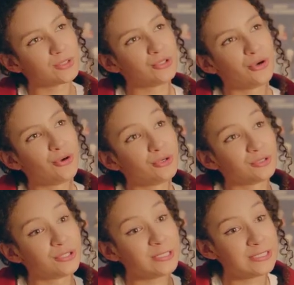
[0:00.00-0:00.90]
You're
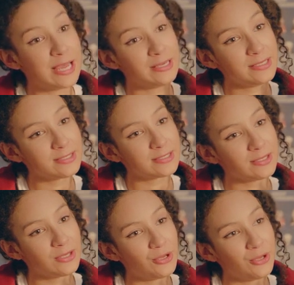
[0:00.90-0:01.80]
good at tennis.
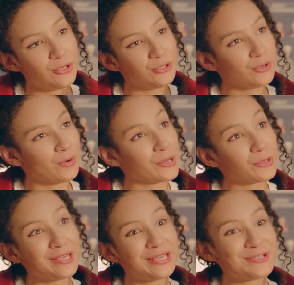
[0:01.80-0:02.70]
You're a
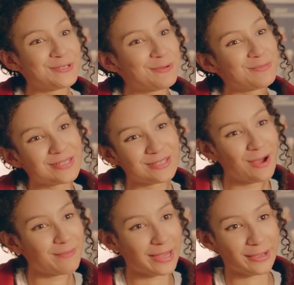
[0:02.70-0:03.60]
cricket
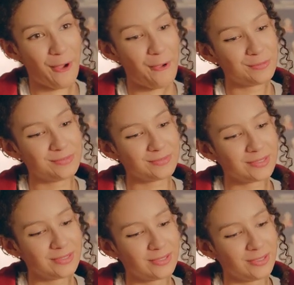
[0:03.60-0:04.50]
superstar back home.
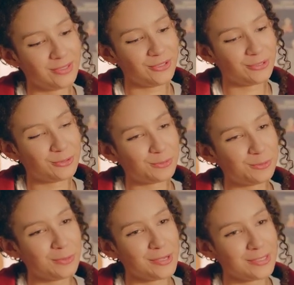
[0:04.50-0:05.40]
You're
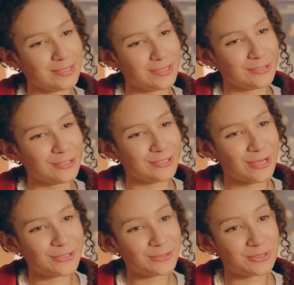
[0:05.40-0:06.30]
almost as good a
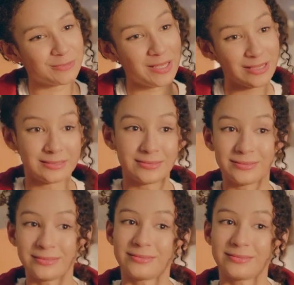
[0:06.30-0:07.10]
dancer as me, and